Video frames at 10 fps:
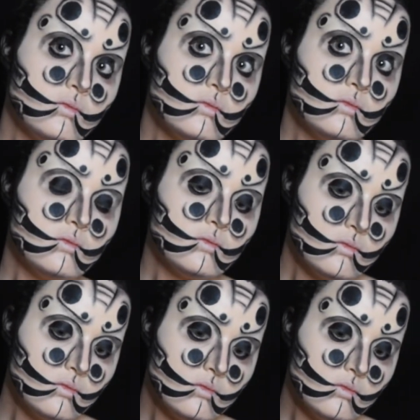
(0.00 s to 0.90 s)
I wanted to
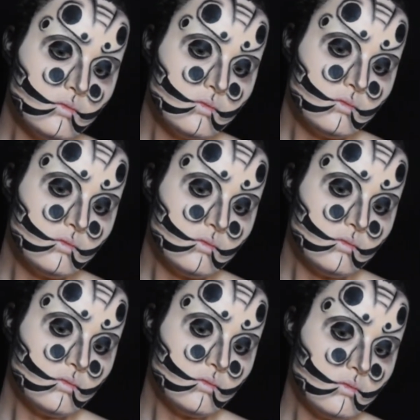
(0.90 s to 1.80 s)
make it more of a
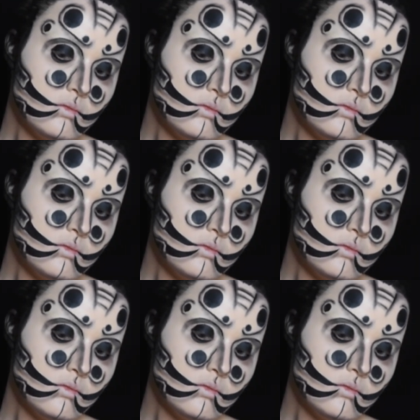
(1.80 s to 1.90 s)
black